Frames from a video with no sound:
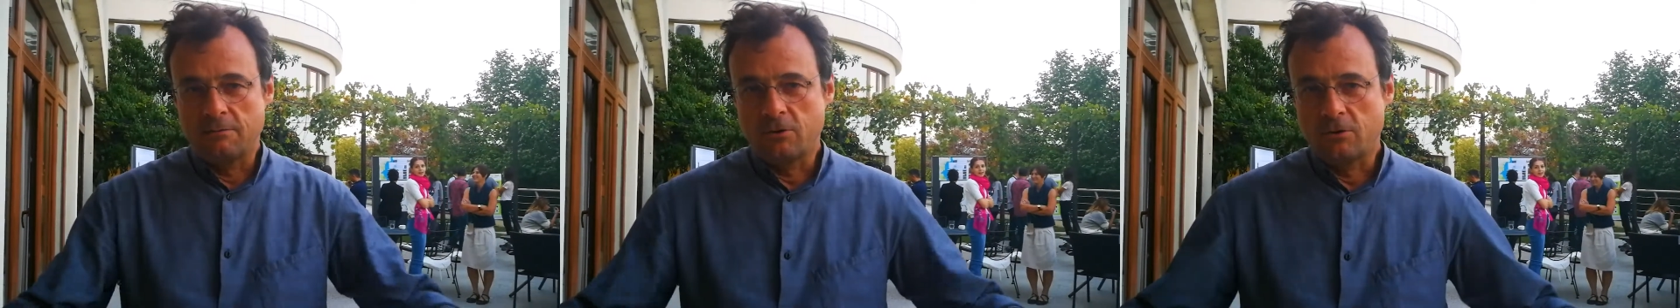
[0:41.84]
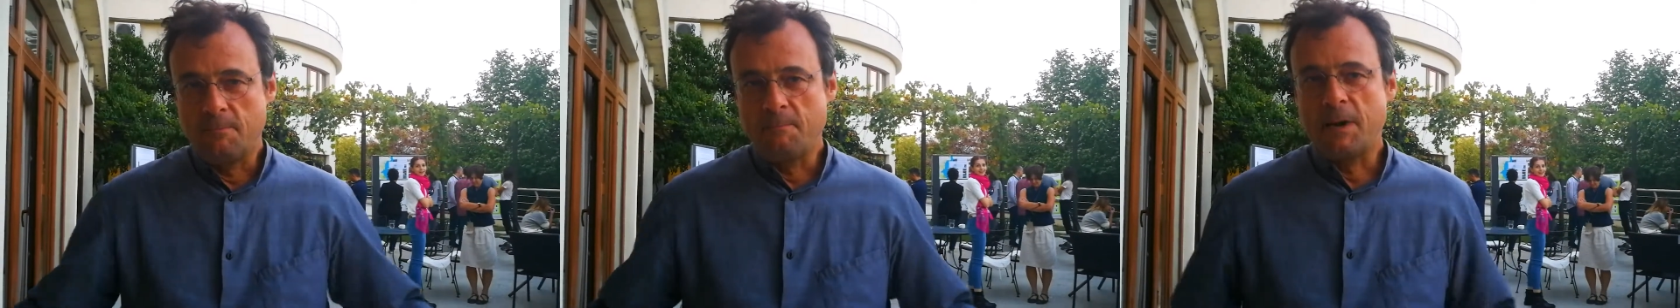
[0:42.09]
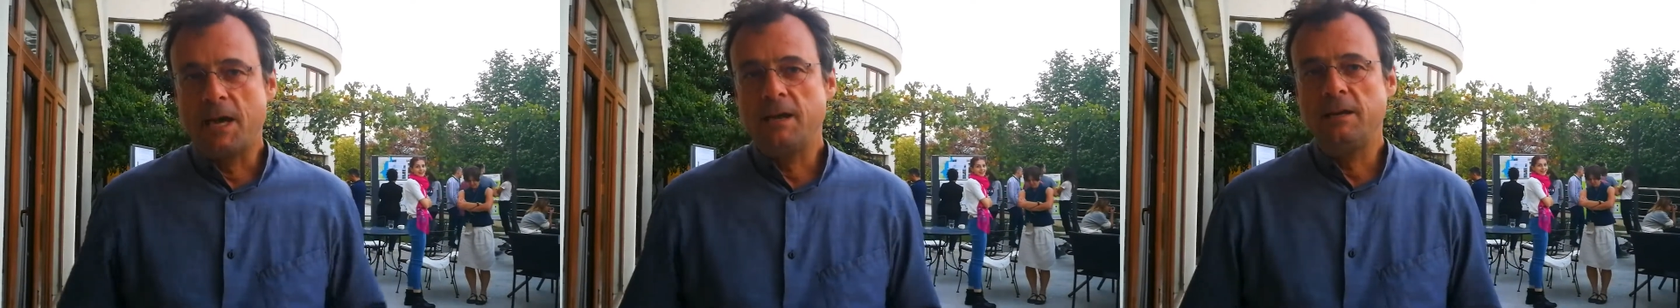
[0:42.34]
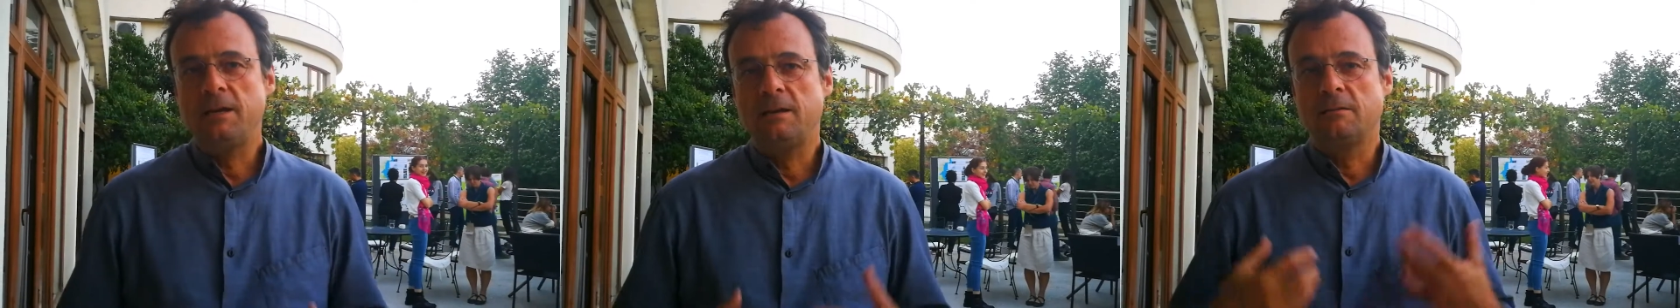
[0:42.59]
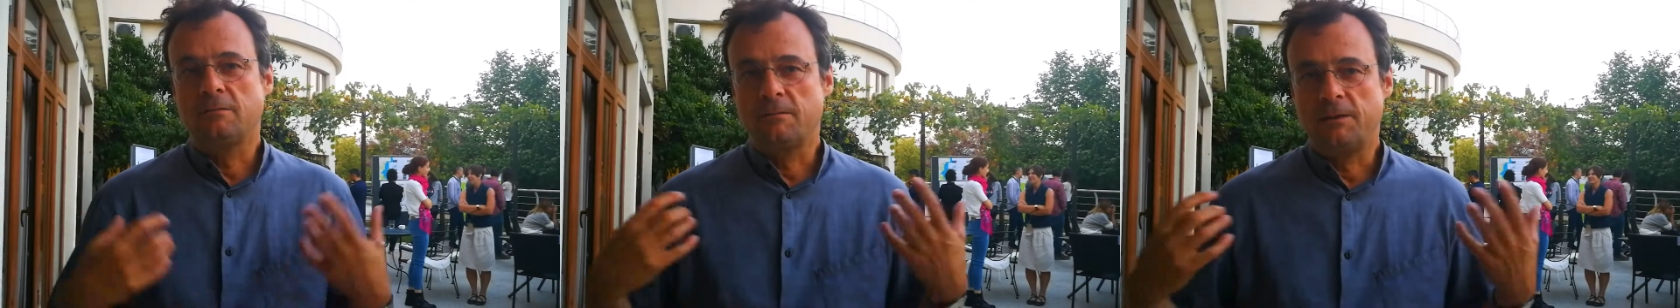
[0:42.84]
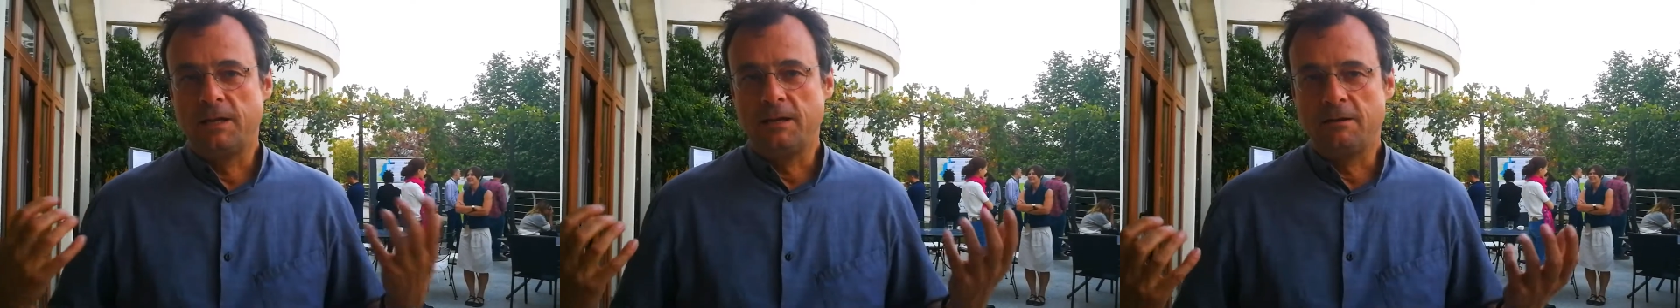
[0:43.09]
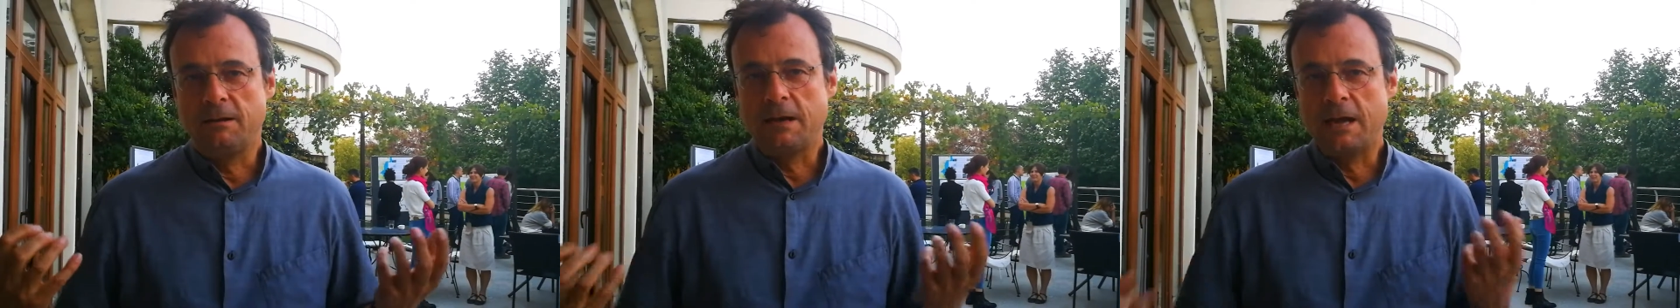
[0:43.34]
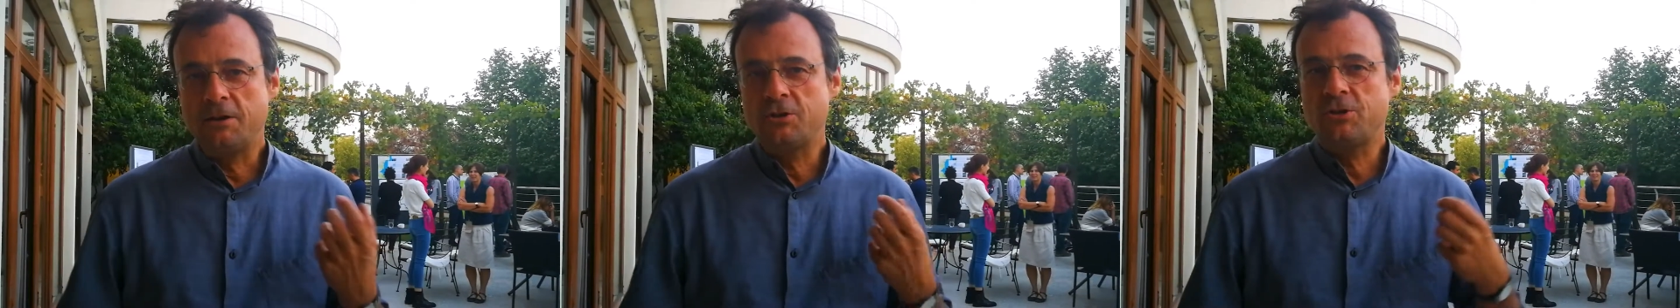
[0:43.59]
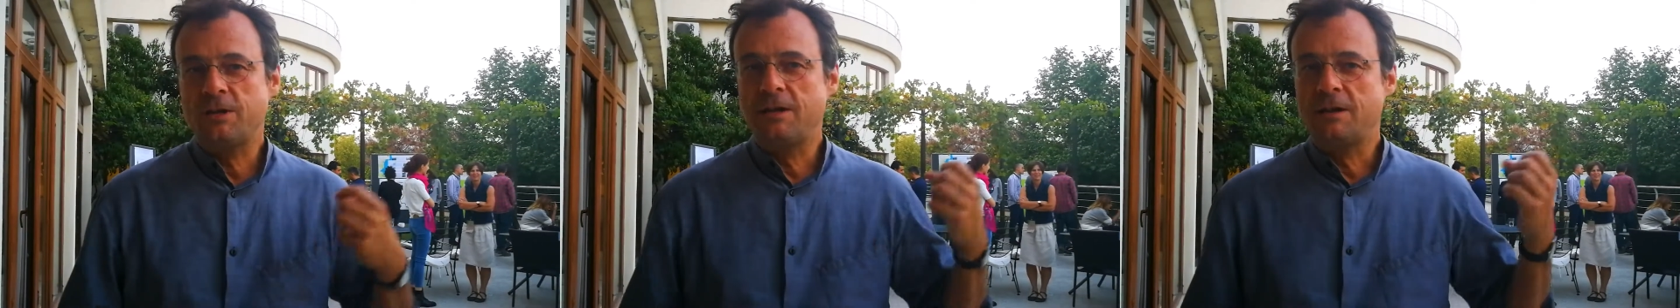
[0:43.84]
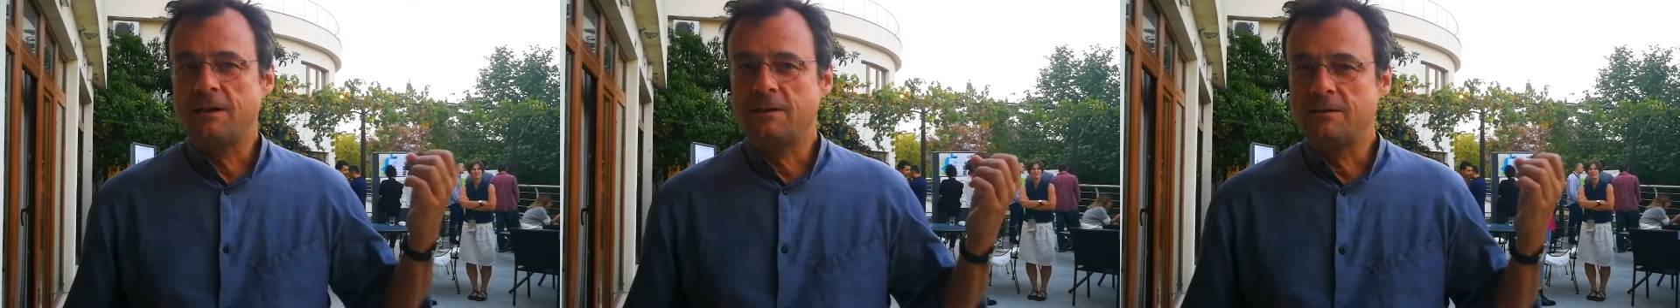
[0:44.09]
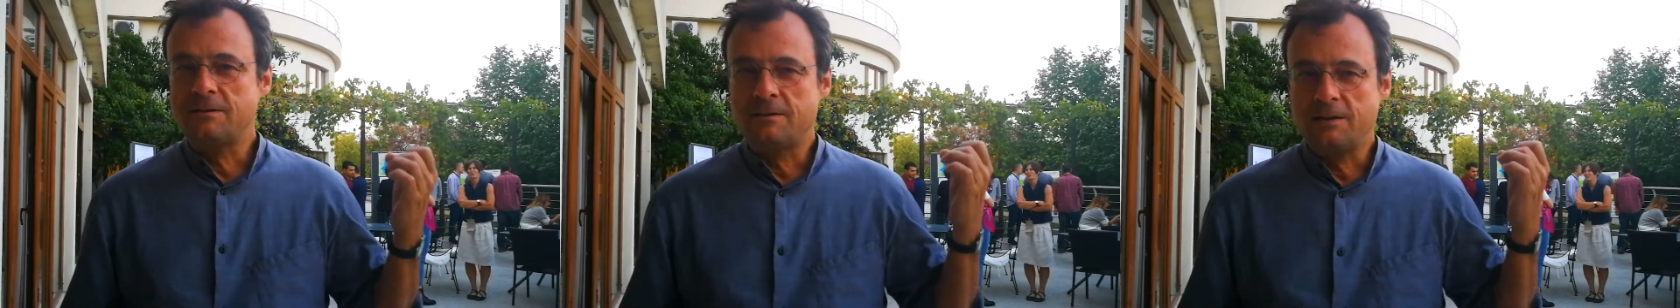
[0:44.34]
combining the energy and